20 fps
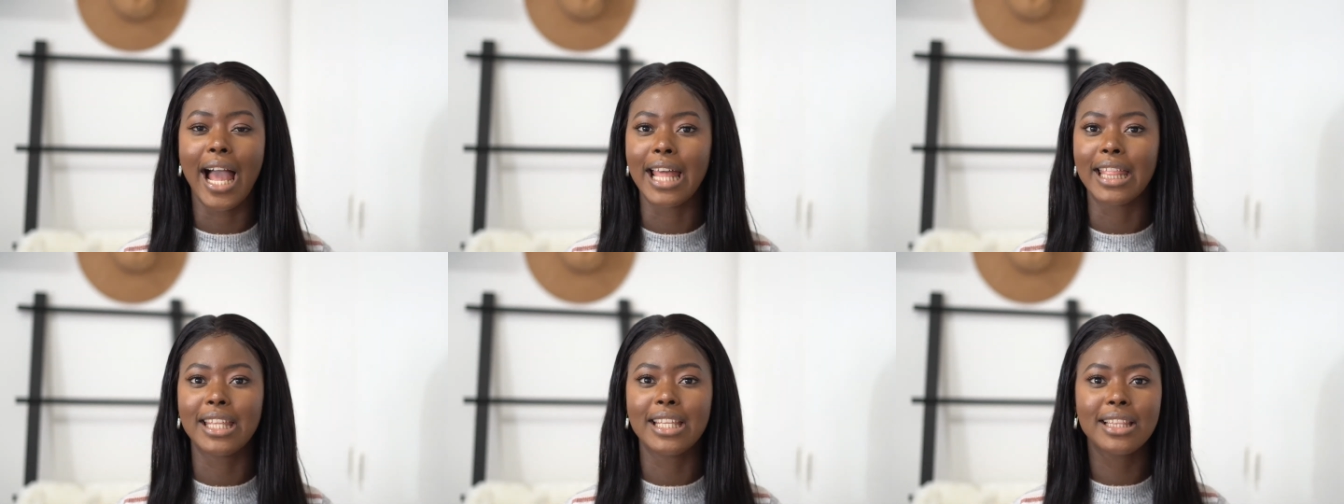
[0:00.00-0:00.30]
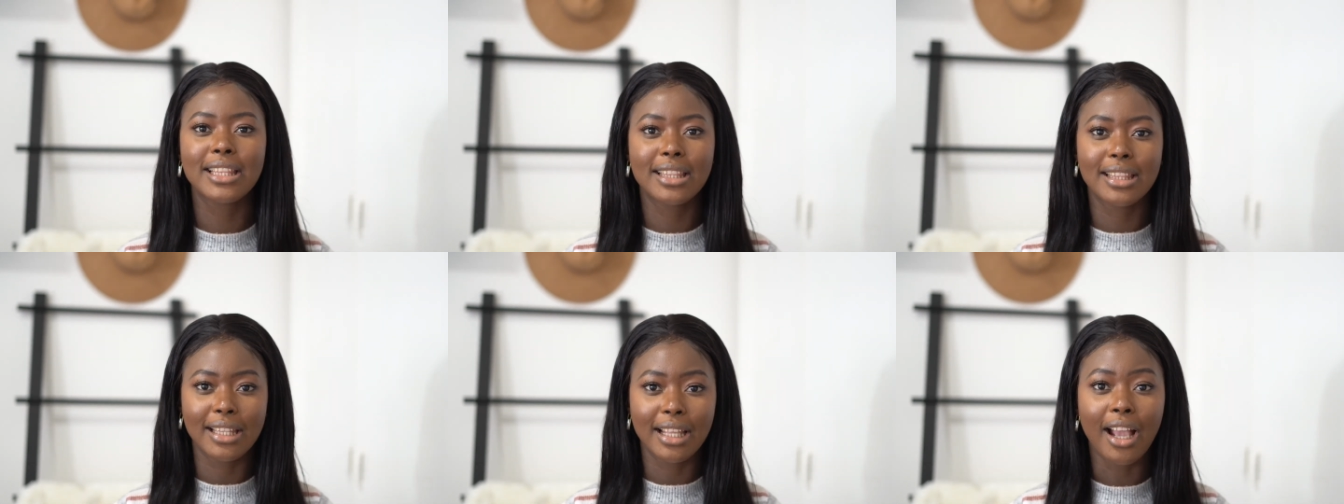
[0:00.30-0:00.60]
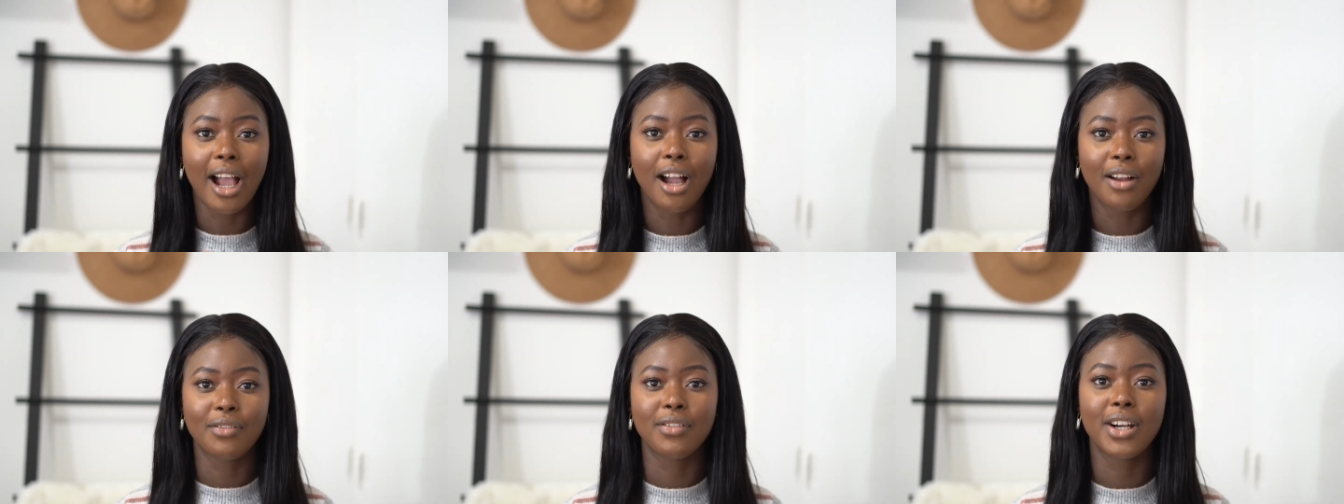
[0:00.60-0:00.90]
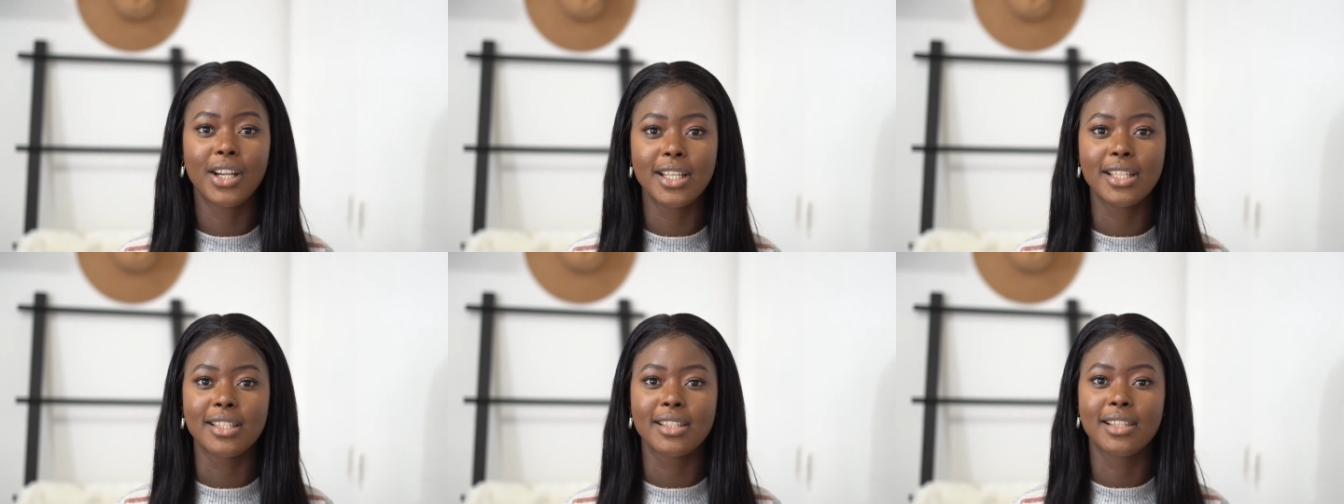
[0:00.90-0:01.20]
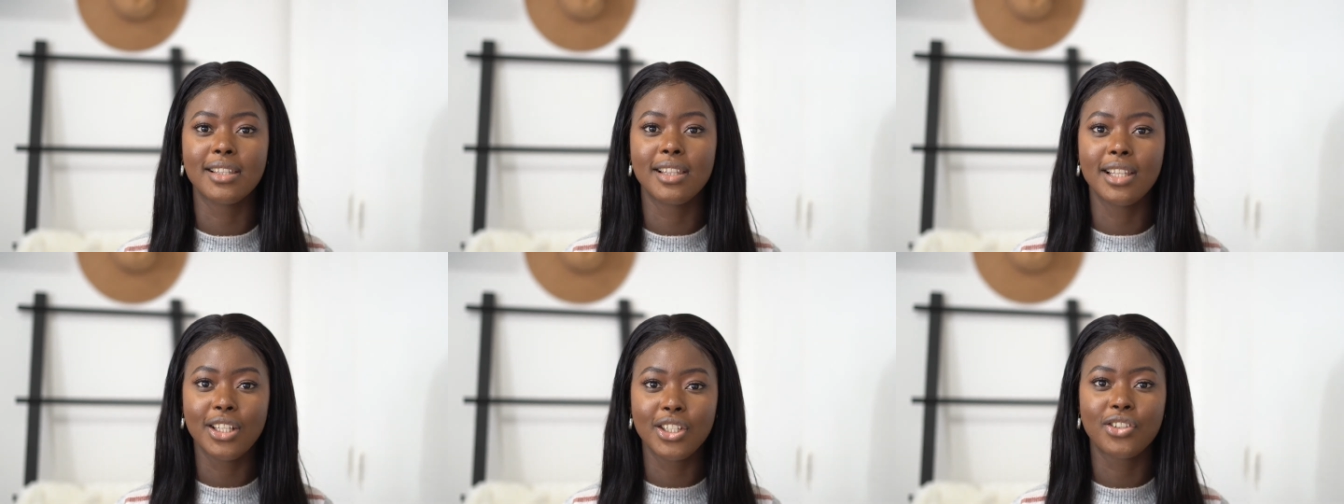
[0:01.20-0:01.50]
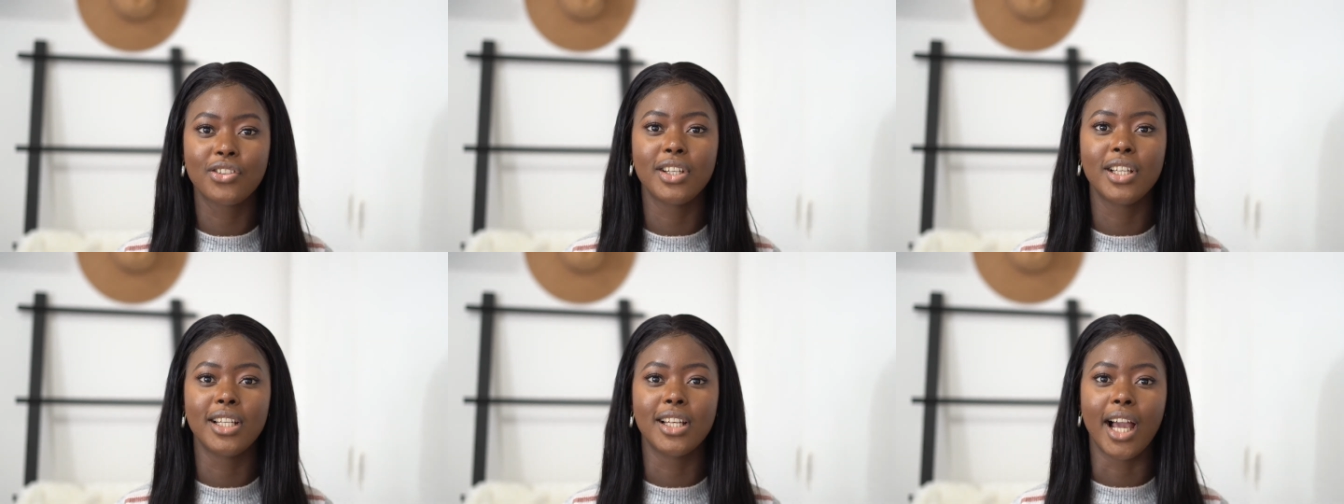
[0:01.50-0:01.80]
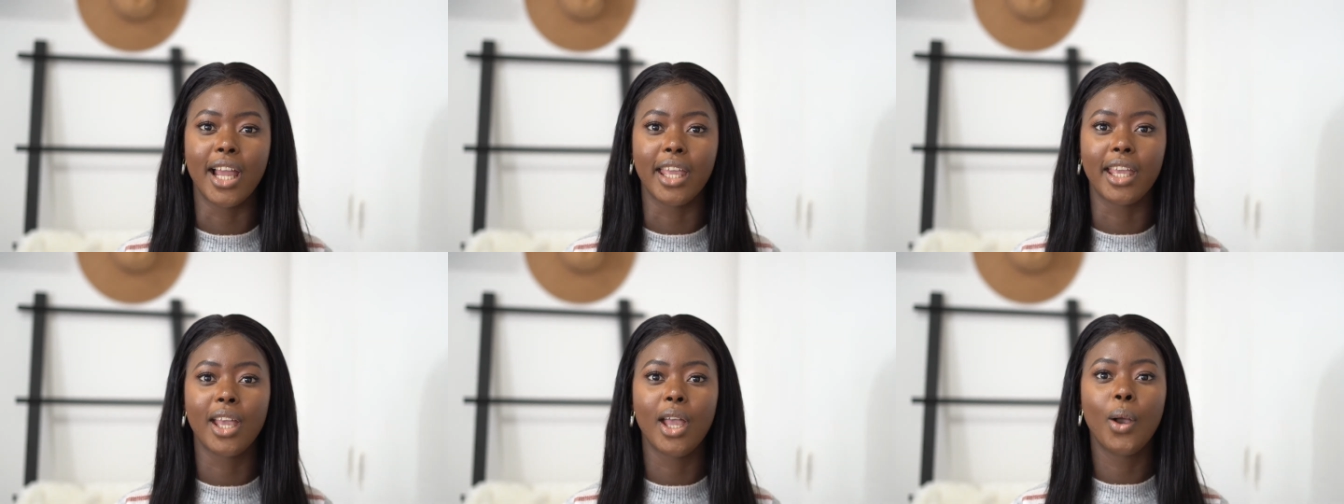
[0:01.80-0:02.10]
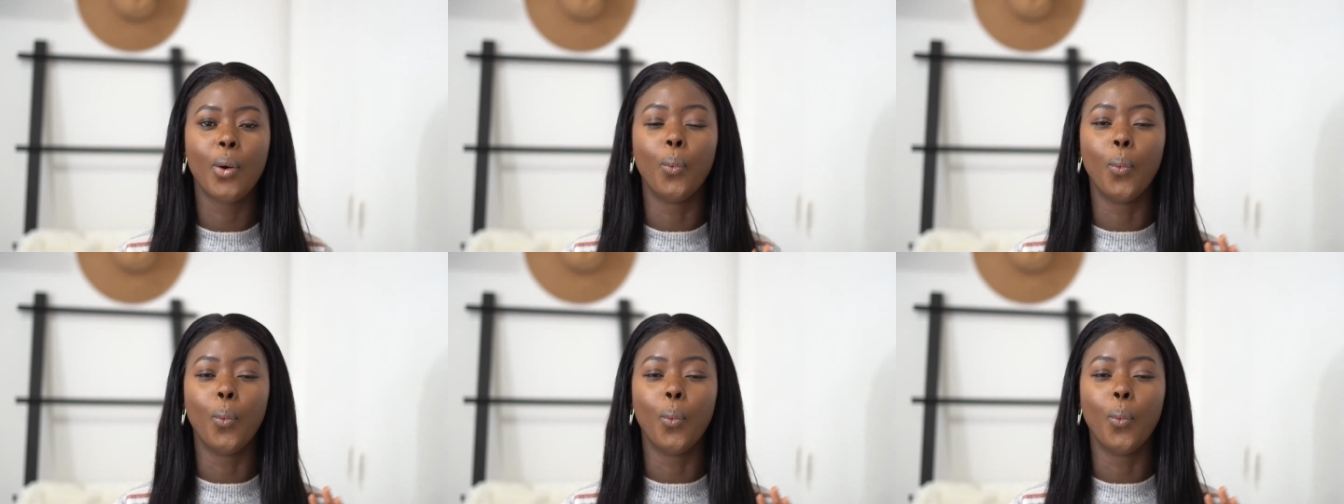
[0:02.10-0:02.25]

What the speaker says: I think Canva is literally like